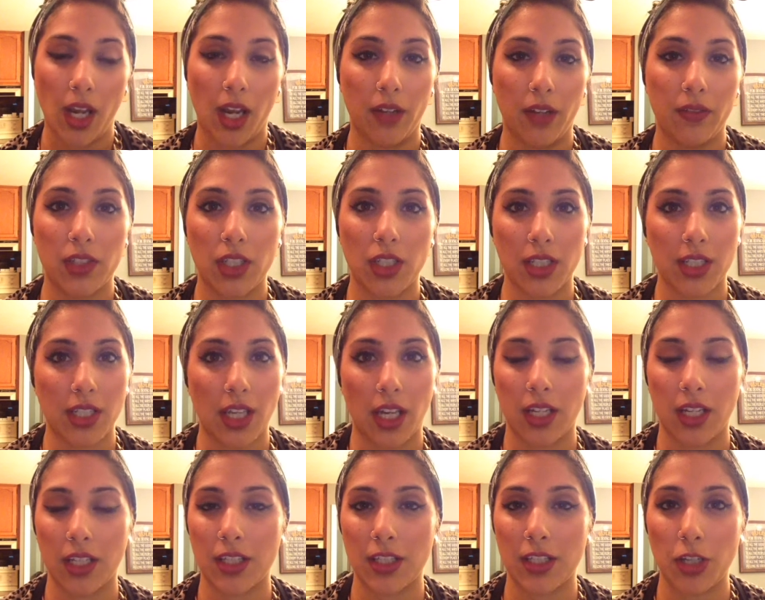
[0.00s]
I've just
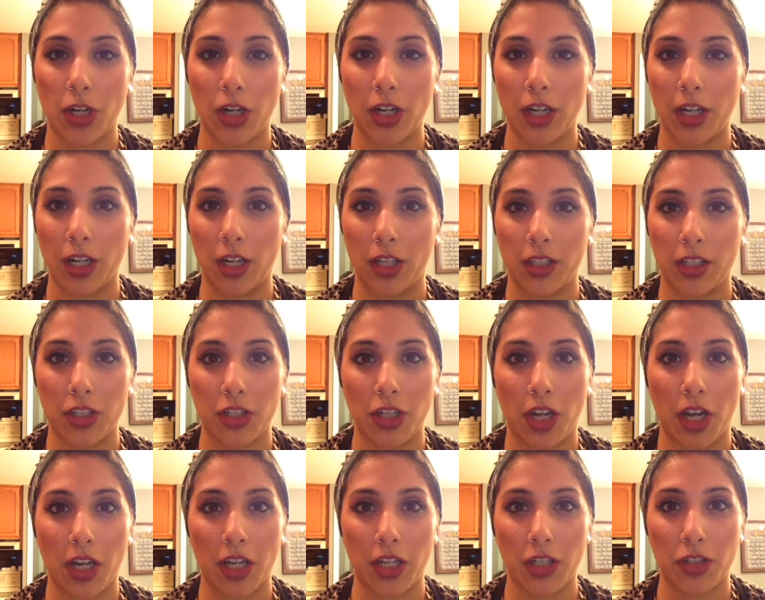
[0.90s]
kind of started on the
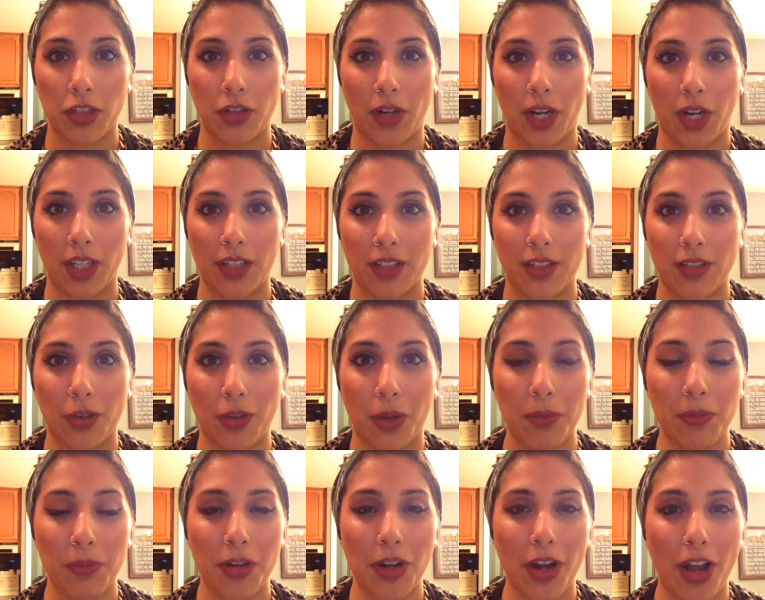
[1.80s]
Chaga train, so
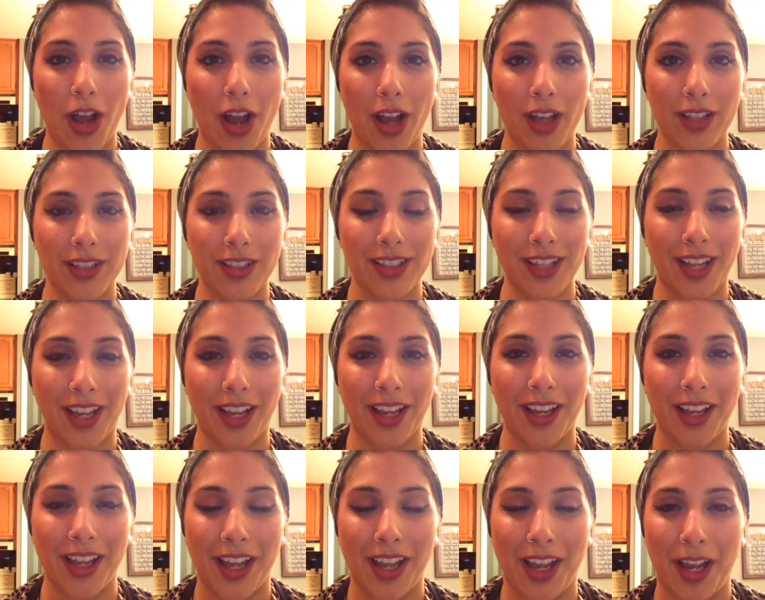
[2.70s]
I'm not
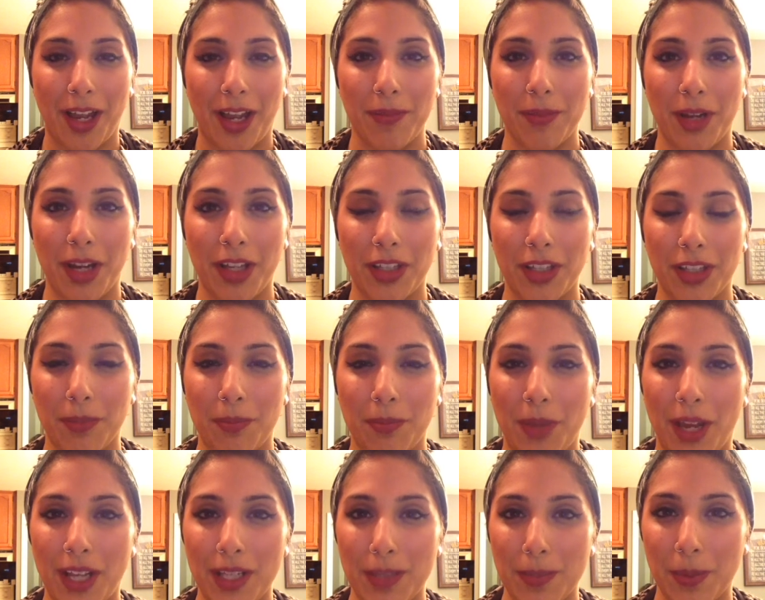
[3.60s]
the
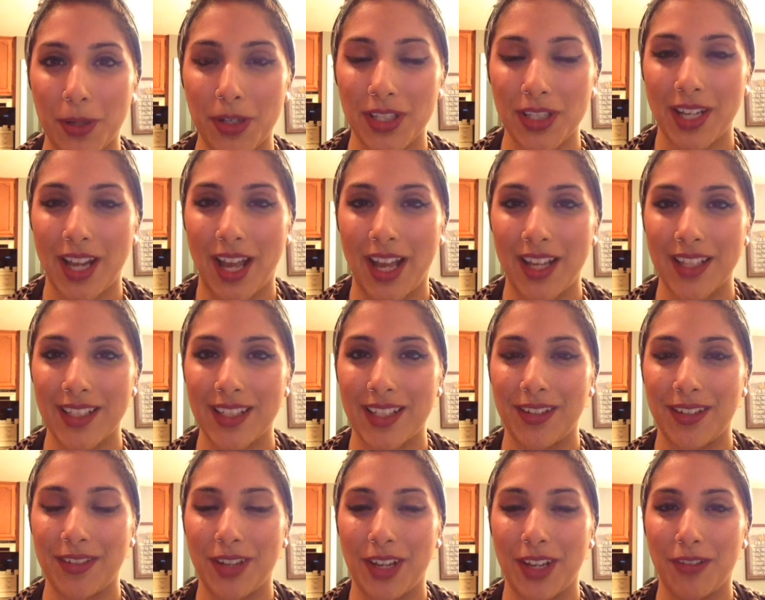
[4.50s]
best person to
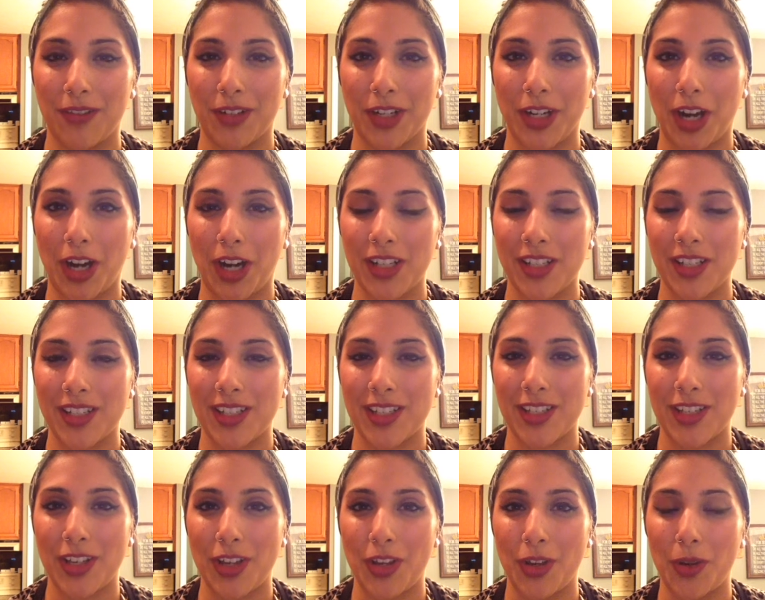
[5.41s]
ask in
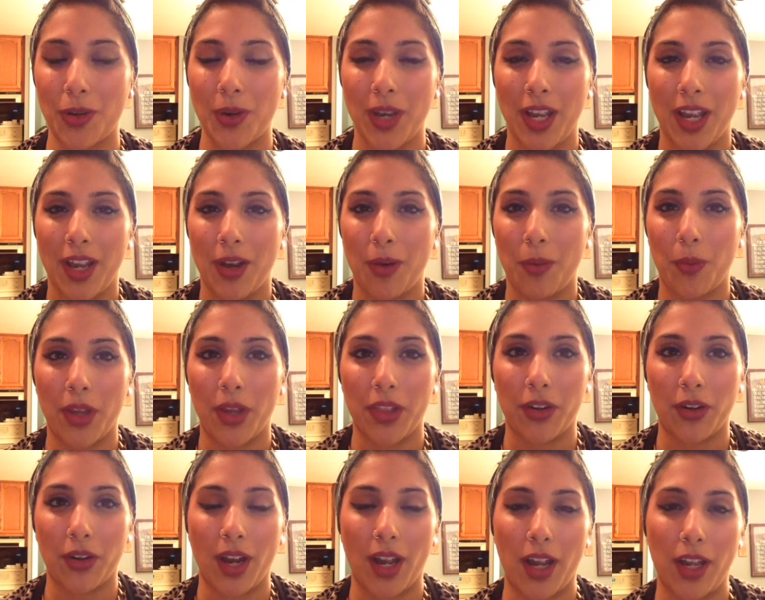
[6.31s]
regards to
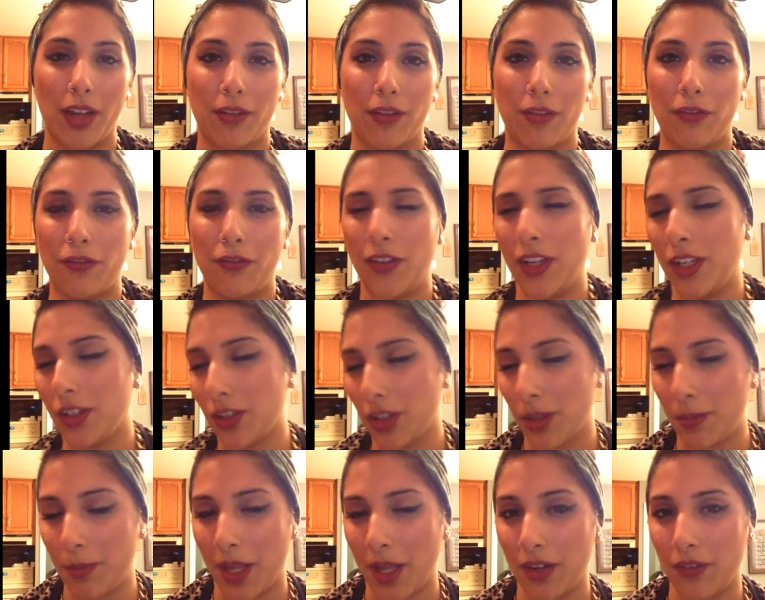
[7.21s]
whether I feel
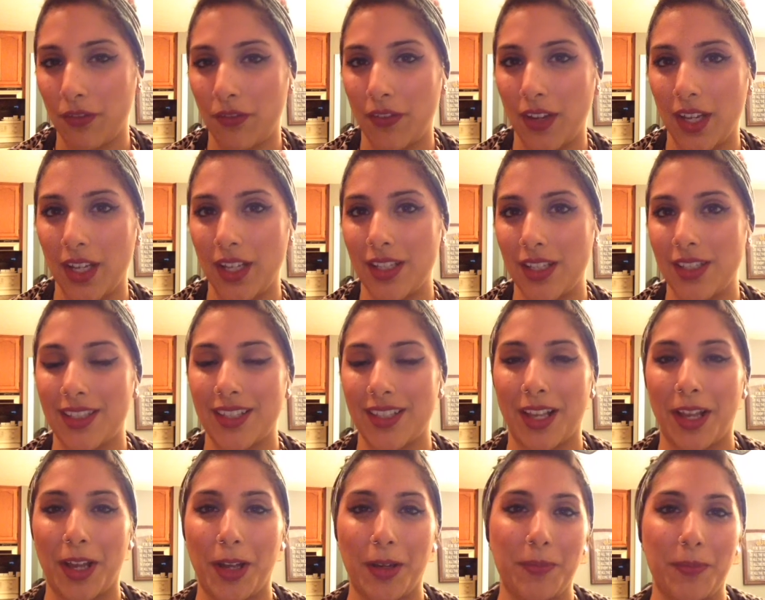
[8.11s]
the benefits
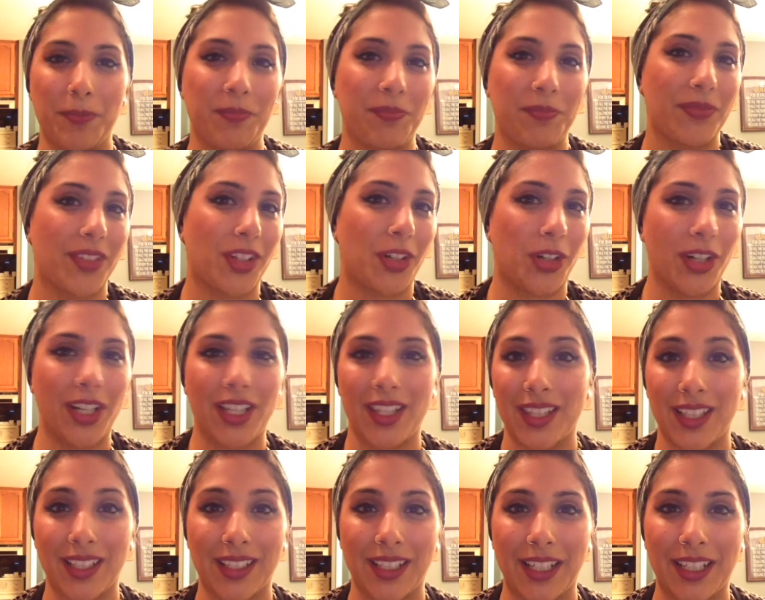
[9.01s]
or
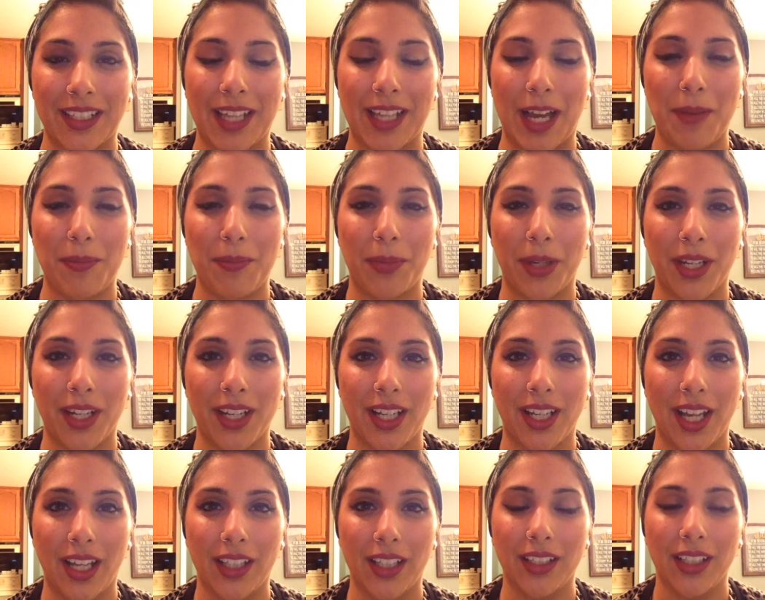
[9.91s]
anything like that. But
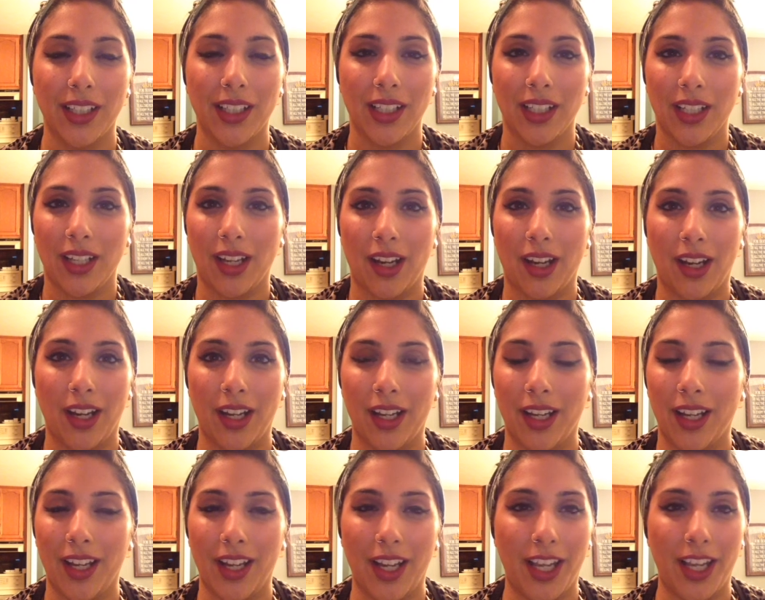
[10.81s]
again,
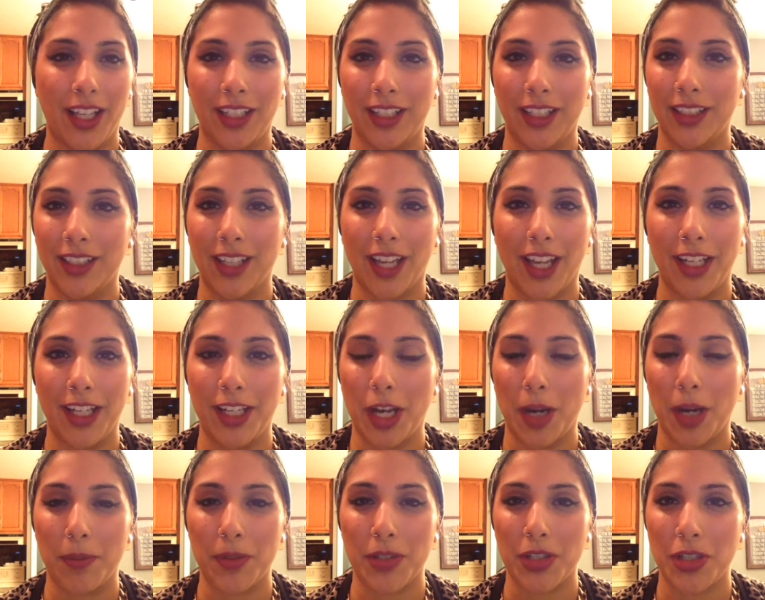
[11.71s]

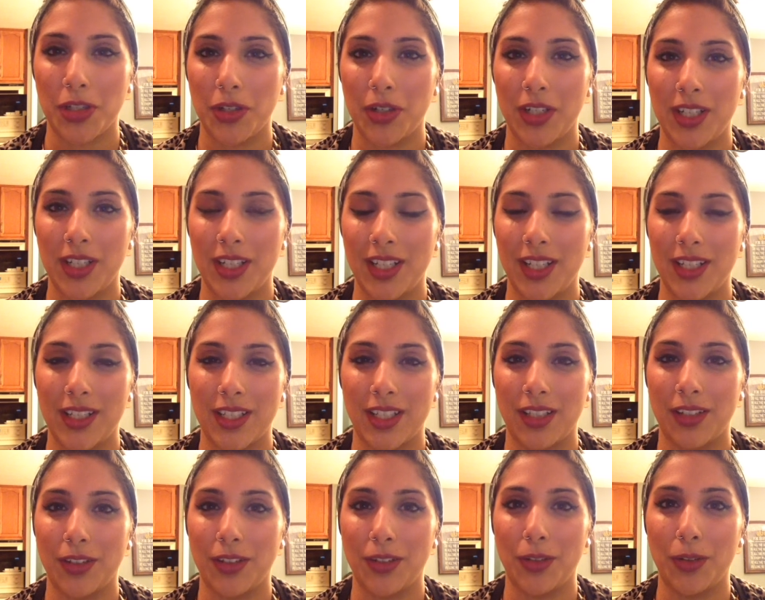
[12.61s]
any opportunity
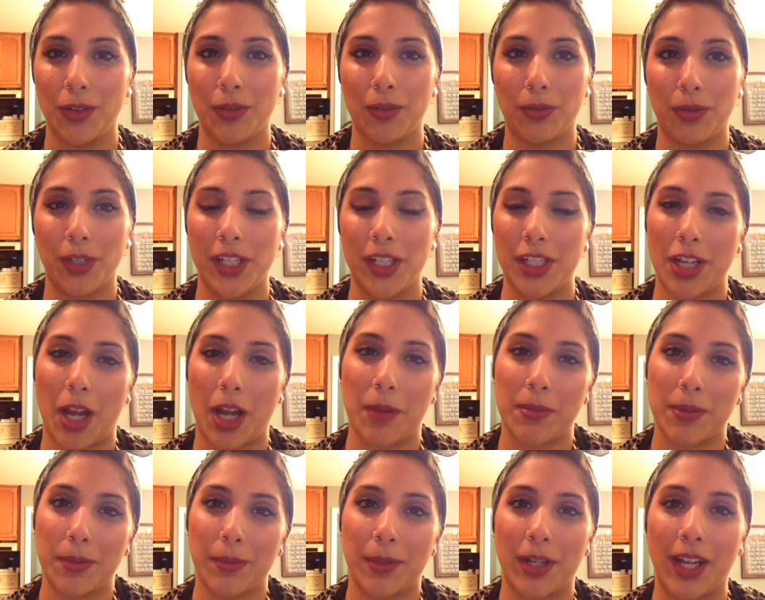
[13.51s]
to reach
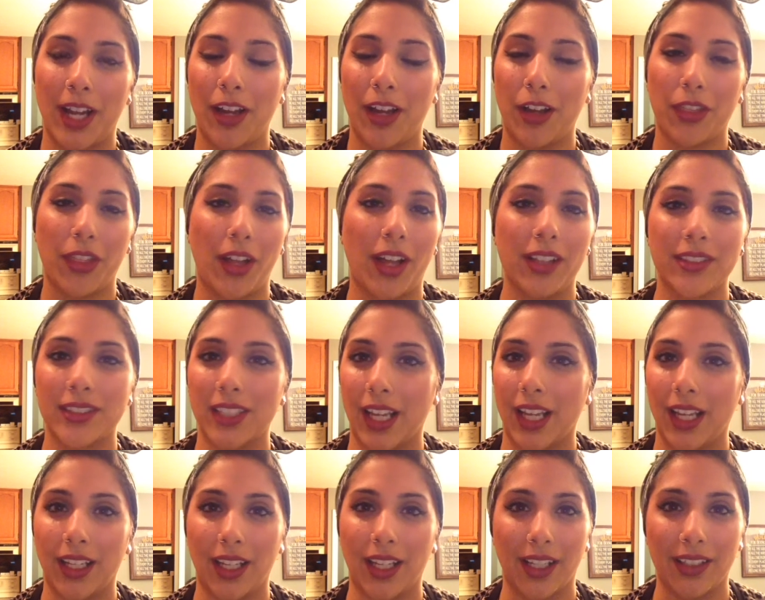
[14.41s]
optimal health, I'll
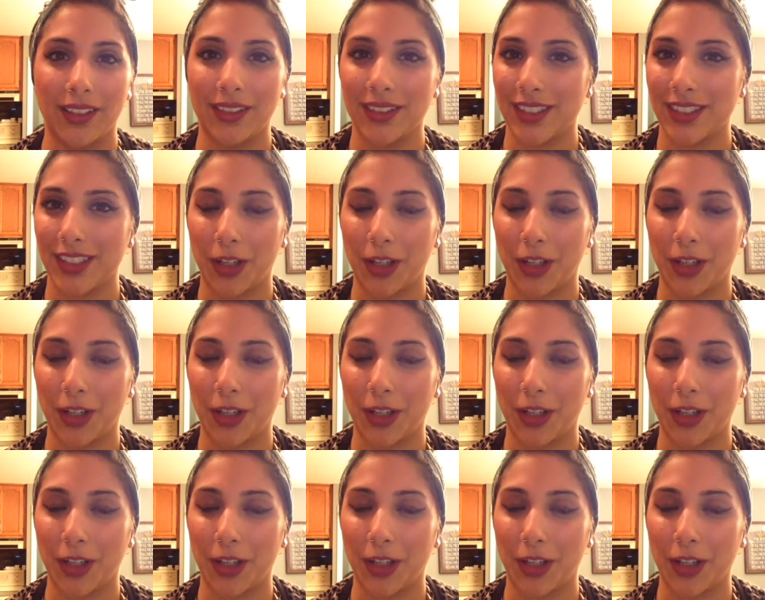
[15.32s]
take it.